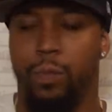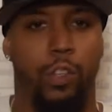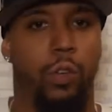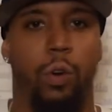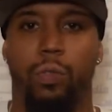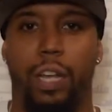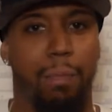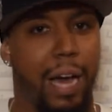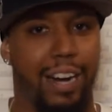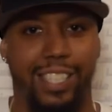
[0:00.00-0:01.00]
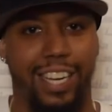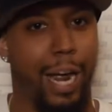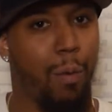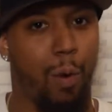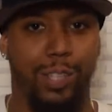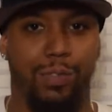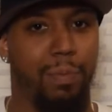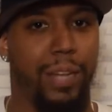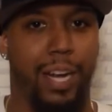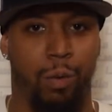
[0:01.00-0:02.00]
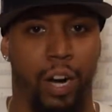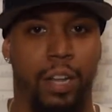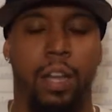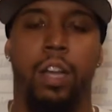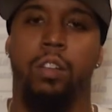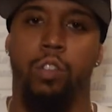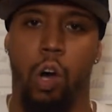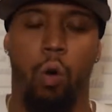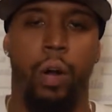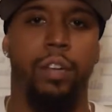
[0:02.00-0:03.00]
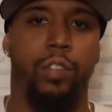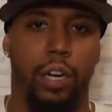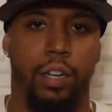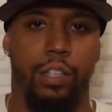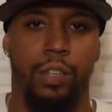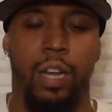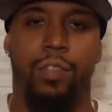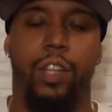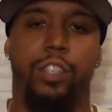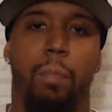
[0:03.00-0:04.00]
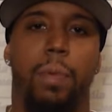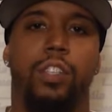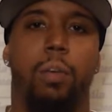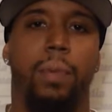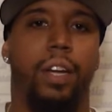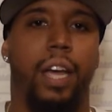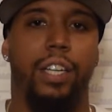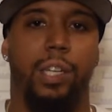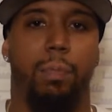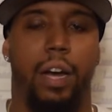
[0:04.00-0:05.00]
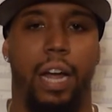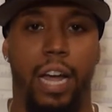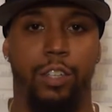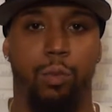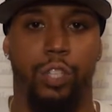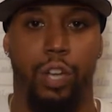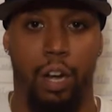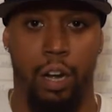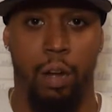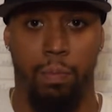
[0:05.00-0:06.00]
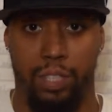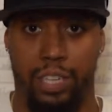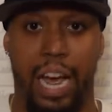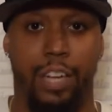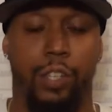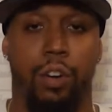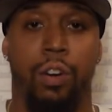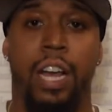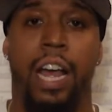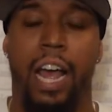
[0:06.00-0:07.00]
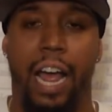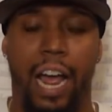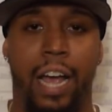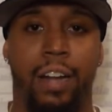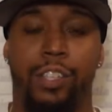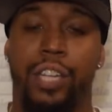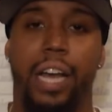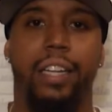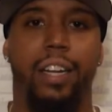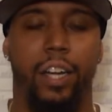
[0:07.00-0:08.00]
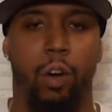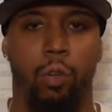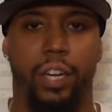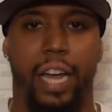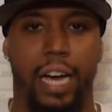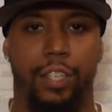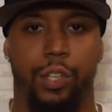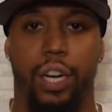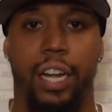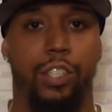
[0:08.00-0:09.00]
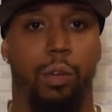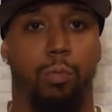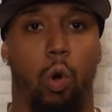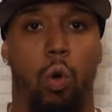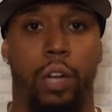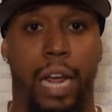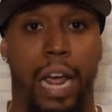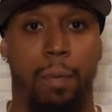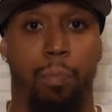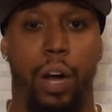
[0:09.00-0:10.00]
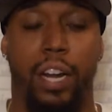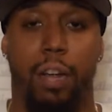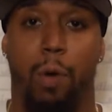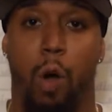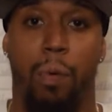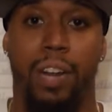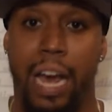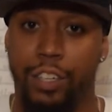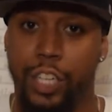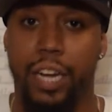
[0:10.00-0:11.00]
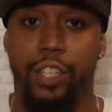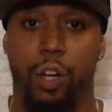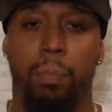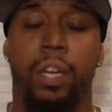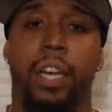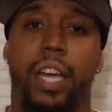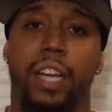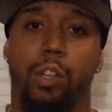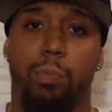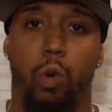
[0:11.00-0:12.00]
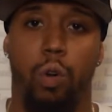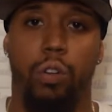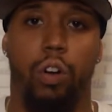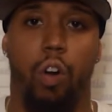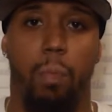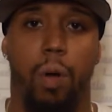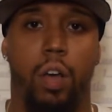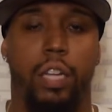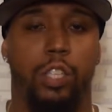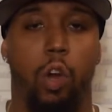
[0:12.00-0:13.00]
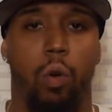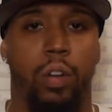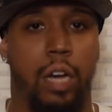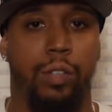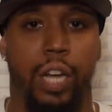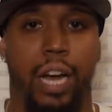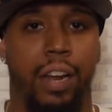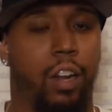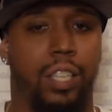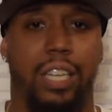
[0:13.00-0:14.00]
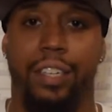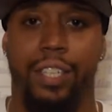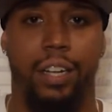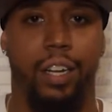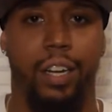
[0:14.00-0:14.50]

You don't think matters could get worse from there, right? No, it does. There's a miscommunication by Andrew Cashner, and Sandy Leon, the catcher, he ends up throwing a breaking ball, but not a changeup. He ends up throwing a curveball that's low and outside. Looks like Sandy